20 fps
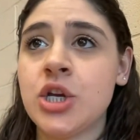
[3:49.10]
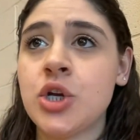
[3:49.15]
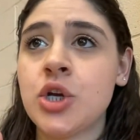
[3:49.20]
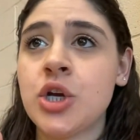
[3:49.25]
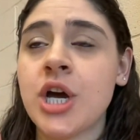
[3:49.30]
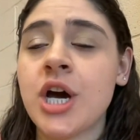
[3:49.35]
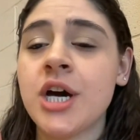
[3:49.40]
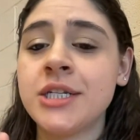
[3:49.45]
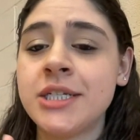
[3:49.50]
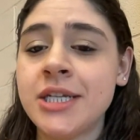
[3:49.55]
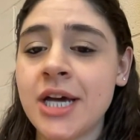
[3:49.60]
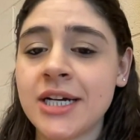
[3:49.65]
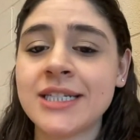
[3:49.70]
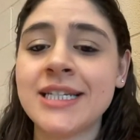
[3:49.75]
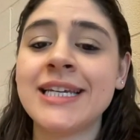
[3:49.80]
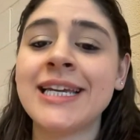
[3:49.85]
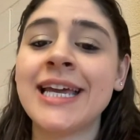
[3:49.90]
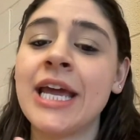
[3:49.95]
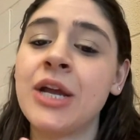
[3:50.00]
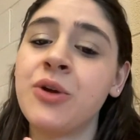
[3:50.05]

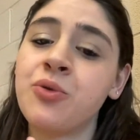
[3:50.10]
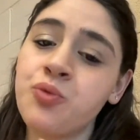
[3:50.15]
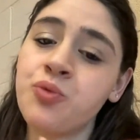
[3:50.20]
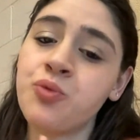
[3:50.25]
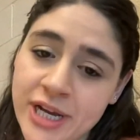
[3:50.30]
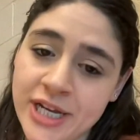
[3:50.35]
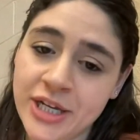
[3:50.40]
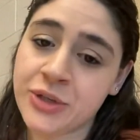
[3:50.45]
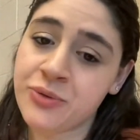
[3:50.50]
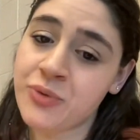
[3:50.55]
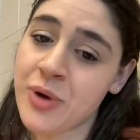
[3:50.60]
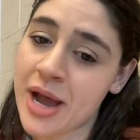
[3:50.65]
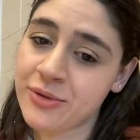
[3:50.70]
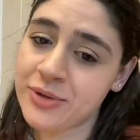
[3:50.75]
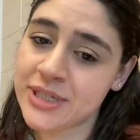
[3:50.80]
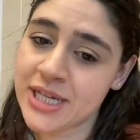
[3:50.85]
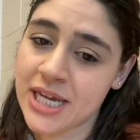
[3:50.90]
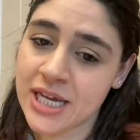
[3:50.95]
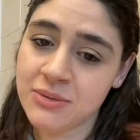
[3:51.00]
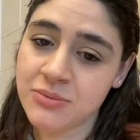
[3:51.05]
conducting a written
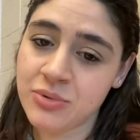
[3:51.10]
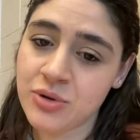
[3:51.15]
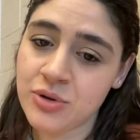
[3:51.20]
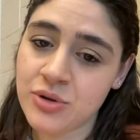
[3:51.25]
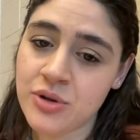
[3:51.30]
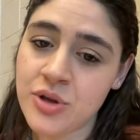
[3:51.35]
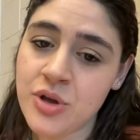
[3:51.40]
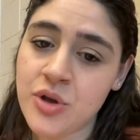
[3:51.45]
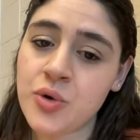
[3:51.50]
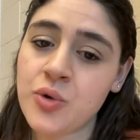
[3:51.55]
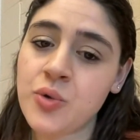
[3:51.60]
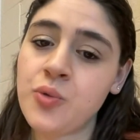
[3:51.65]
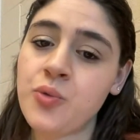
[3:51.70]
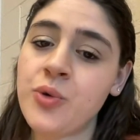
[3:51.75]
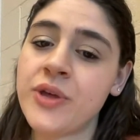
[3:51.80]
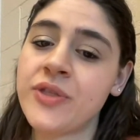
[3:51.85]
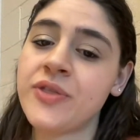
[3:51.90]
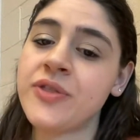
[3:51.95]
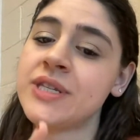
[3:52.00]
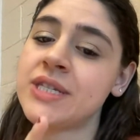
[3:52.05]
roundtable
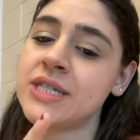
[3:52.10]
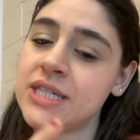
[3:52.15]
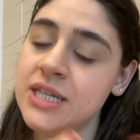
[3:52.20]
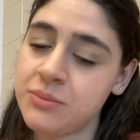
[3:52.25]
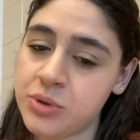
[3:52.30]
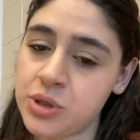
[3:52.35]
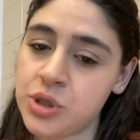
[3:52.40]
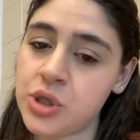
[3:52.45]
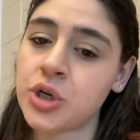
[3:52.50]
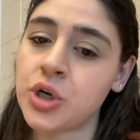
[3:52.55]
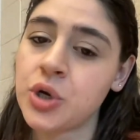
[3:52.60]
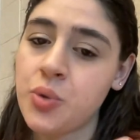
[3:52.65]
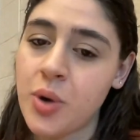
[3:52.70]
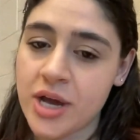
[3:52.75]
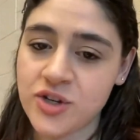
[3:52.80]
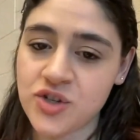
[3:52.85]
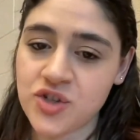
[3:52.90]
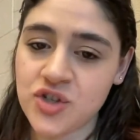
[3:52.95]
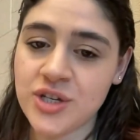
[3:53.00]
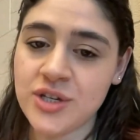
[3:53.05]
with similar
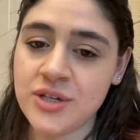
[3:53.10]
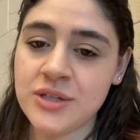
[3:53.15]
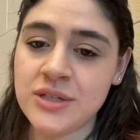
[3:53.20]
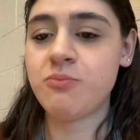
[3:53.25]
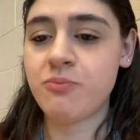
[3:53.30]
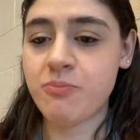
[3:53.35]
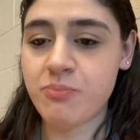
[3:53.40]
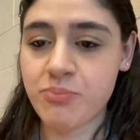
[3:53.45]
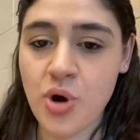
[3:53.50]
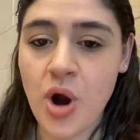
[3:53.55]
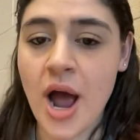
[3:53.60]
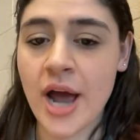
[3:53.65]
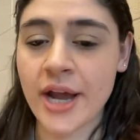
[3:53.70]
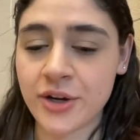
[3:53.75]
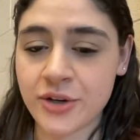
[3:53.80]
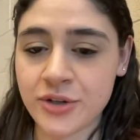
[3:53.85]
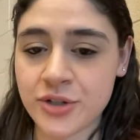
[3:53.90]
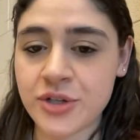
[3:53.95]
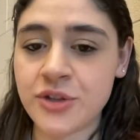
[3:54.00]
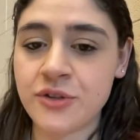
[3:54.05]
questions
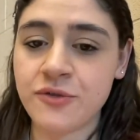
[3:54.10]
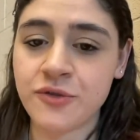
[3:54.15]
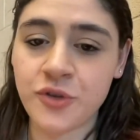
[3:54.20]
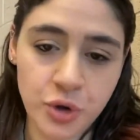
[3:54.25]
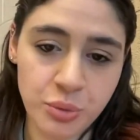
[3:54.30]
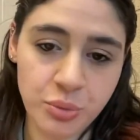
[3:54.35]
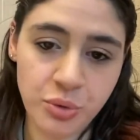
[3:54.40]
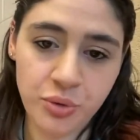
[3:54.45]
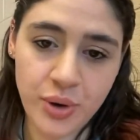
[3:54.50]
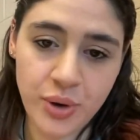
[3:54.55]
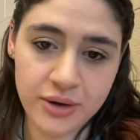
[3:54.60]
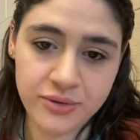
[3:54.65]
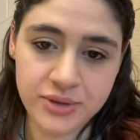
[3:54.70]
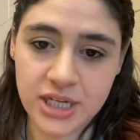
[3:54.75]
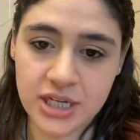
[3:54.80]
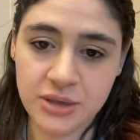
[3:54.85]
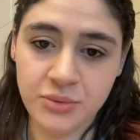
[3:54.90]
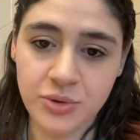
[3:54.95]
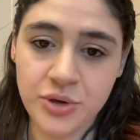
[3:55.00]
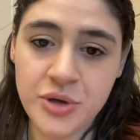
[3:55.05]
prior to the verbal
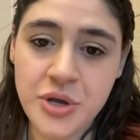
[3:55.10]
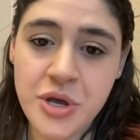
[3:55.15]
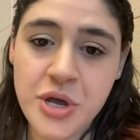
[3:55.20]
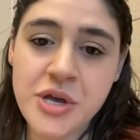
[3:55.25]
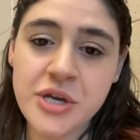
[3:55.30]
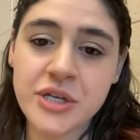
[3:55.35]
roundtable.